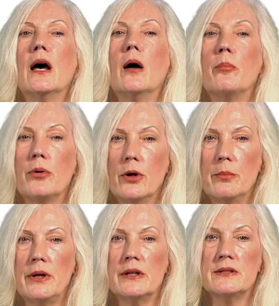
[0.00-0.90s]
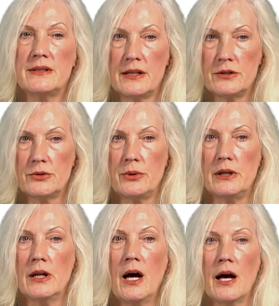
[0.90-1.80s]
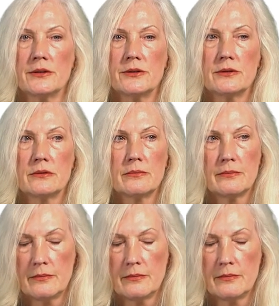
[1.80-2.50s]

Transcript: a permanent sensory loss.